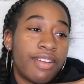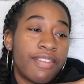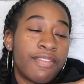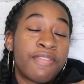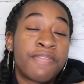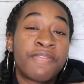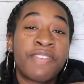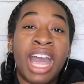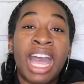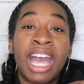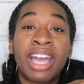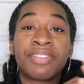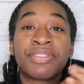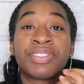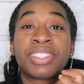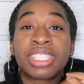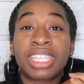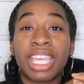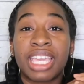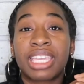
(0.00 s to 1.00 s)
five
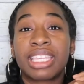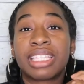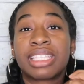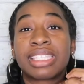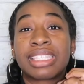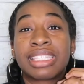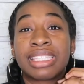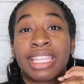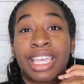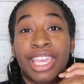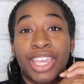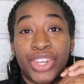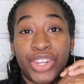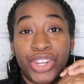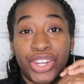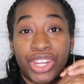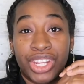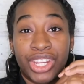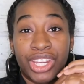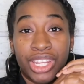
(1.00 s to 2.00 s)
seconds
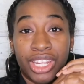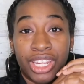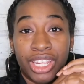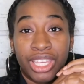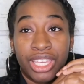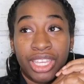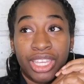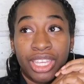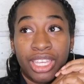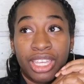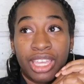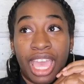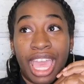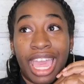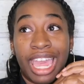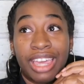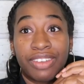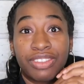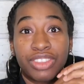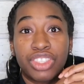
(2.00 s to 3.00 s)
later,
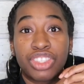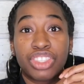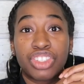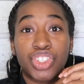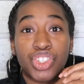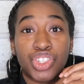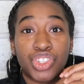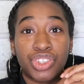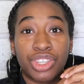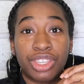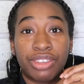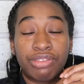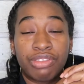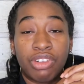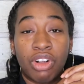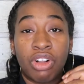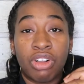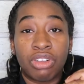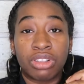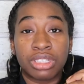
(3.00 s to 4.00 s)
after the tree
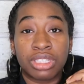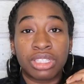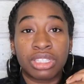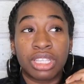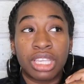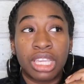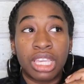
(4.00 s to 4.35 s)
falls,